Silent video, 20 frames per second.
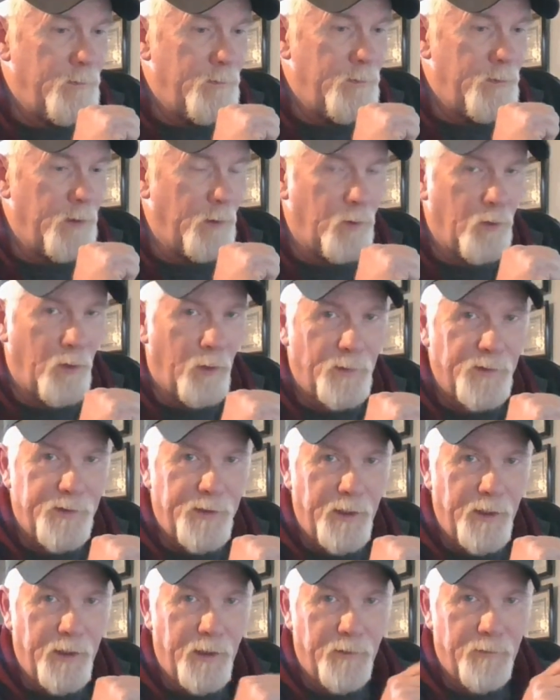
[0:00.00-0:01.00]
So we're almost
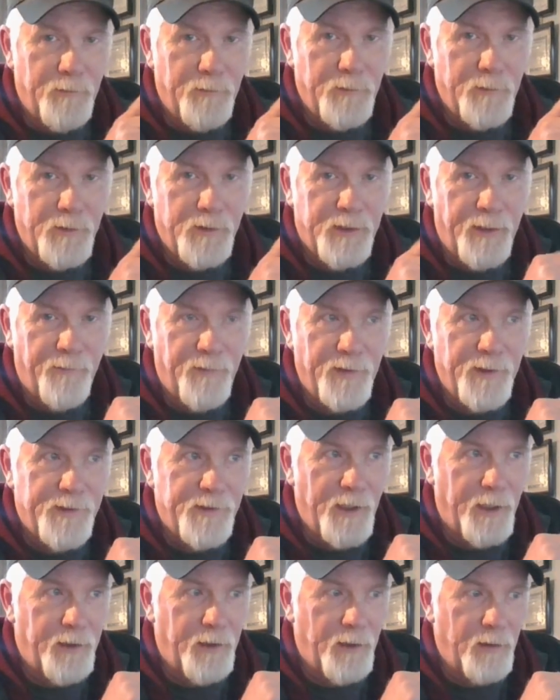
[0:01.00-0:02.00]
there. Just give it a
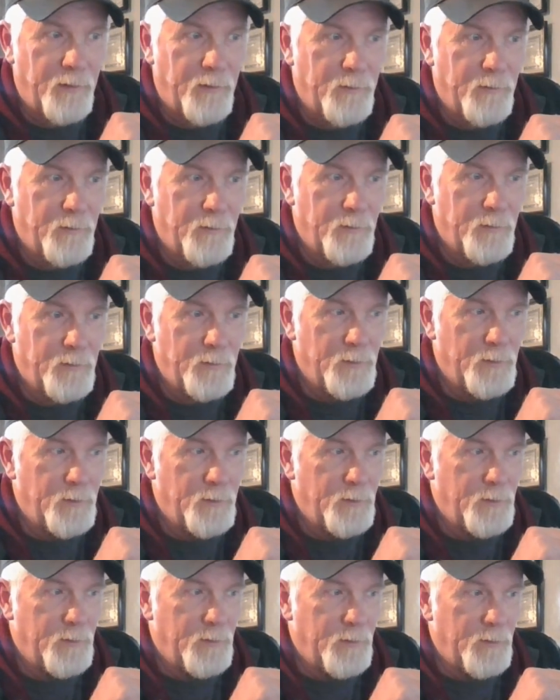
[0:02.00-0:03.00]
second.
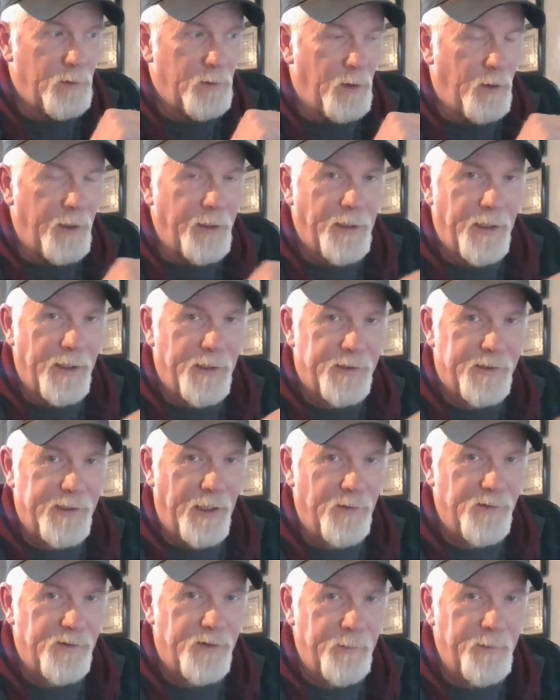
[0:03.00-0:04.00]
All right, it
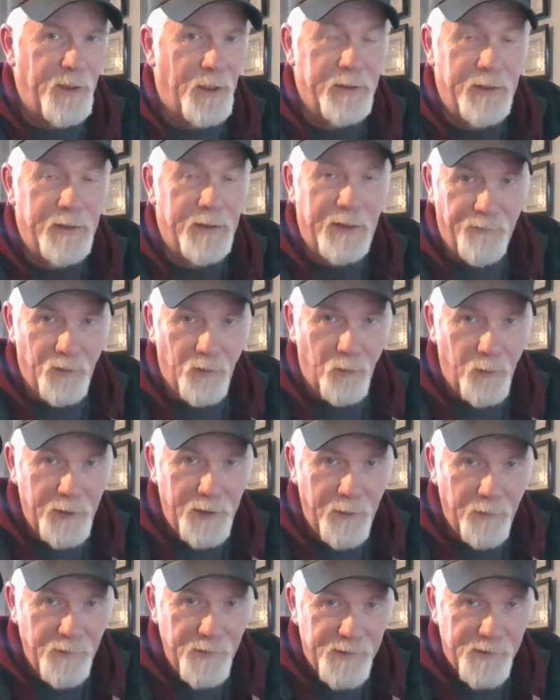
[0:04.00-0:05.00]
sounds to me like even though we're
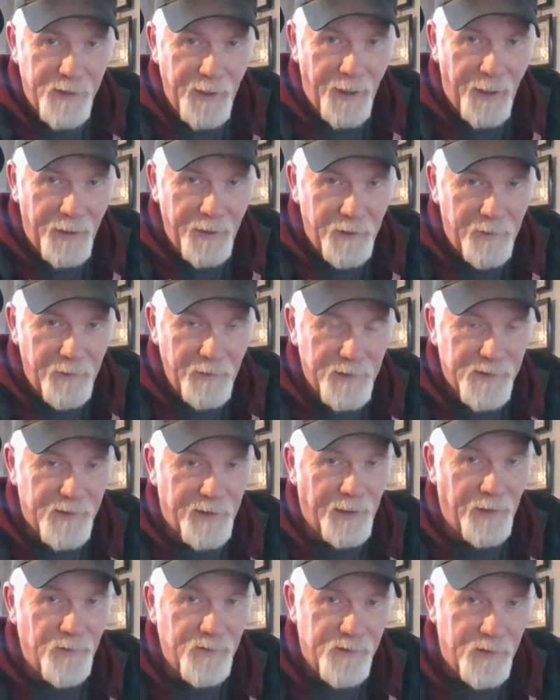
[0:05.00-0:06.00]
here in static, it
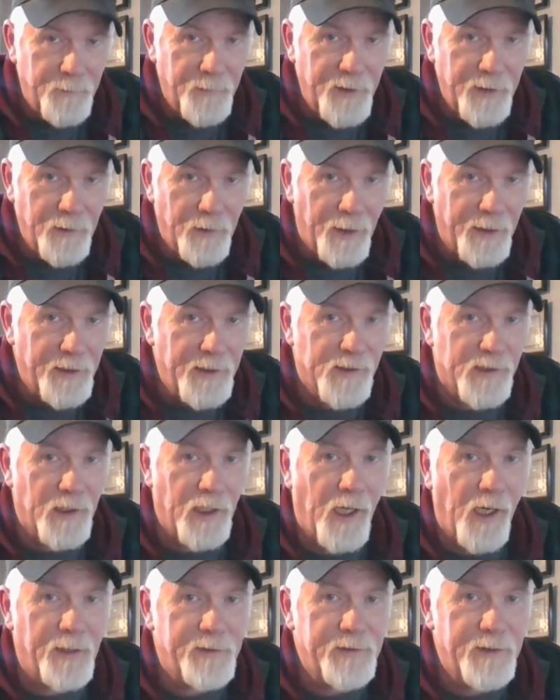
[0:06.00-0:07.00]
sounds to me like it's
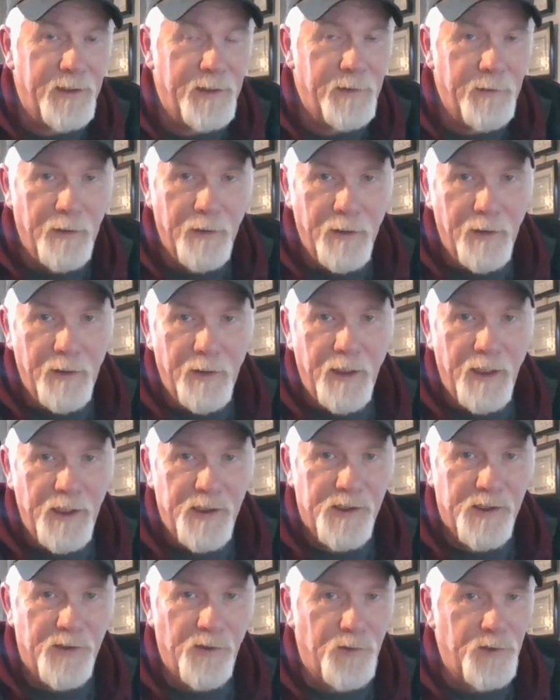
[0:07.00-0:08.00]
locked in. It's
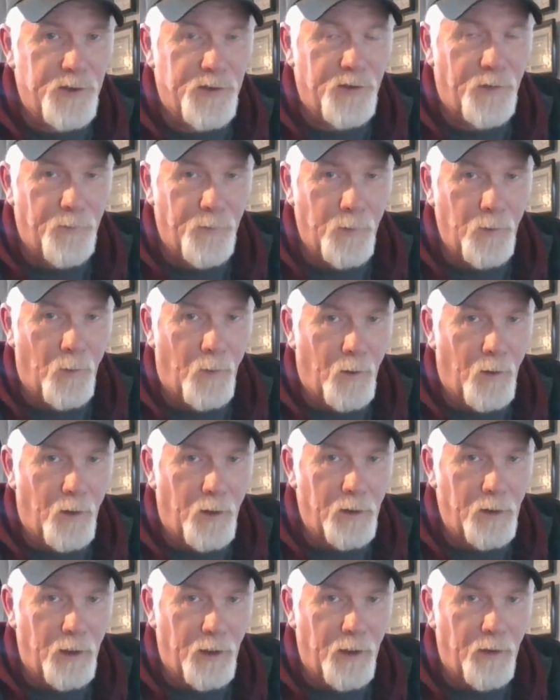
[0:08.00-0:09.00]
searched through
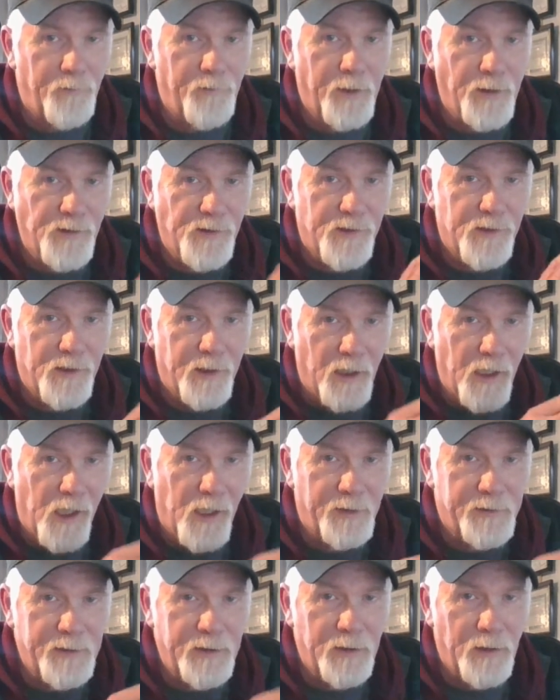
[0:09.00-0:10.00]
all of and
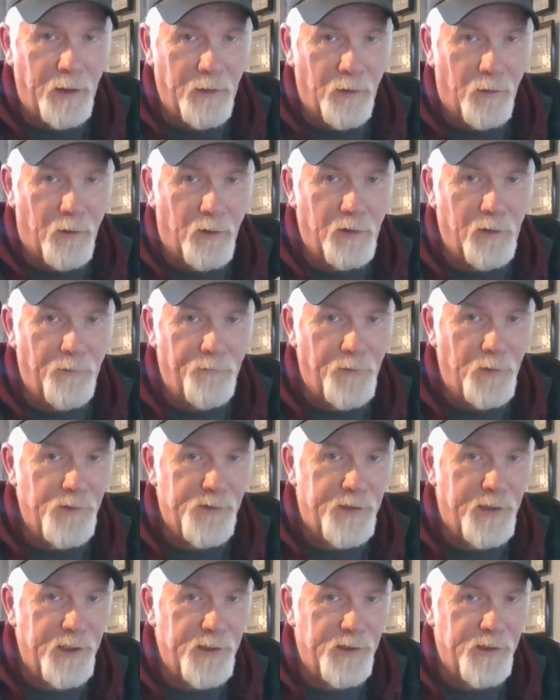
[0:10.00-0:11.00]
locked in on all of those
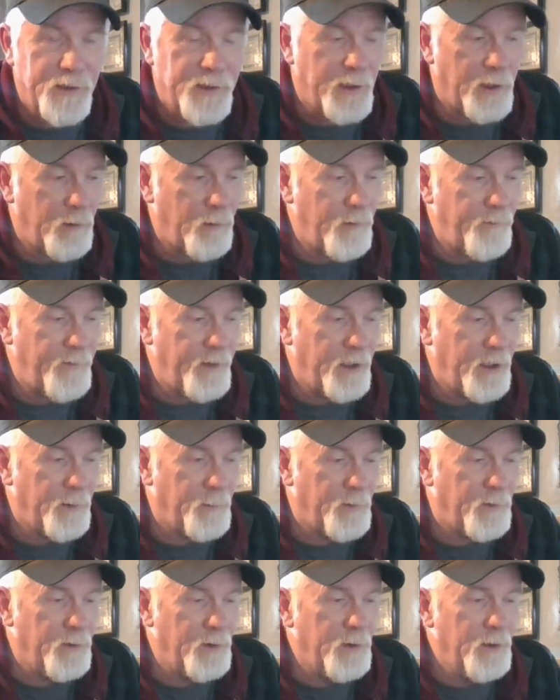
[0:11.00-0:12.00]
stations that are
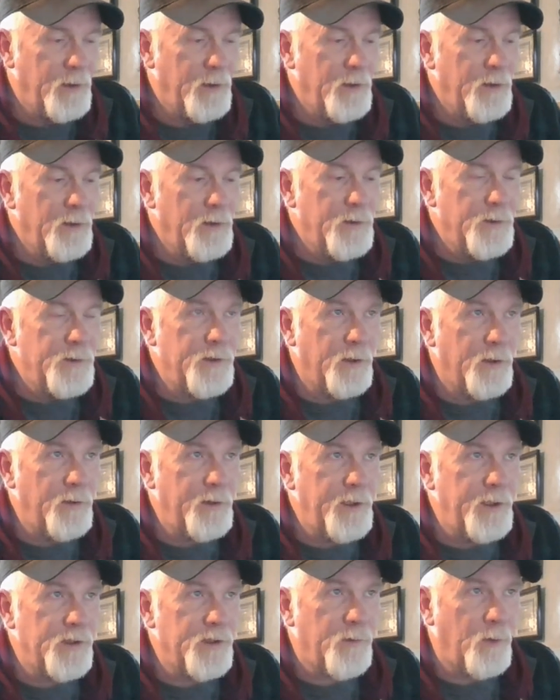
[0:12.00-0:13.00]
available. So
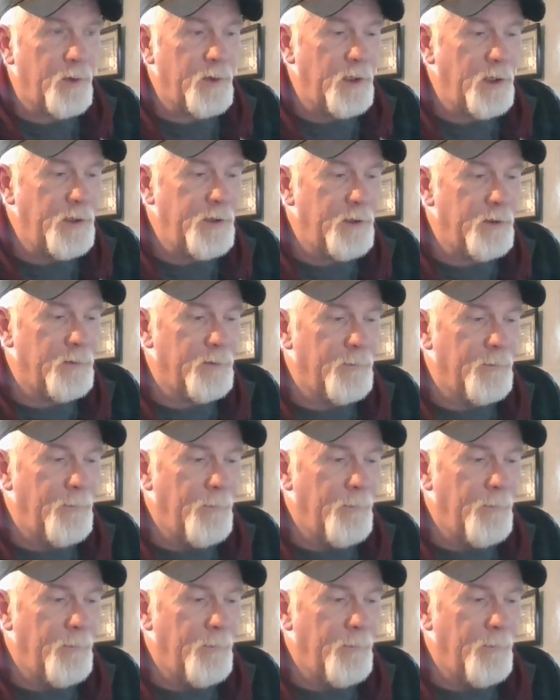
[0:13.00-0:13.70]
here's what we're gonna do.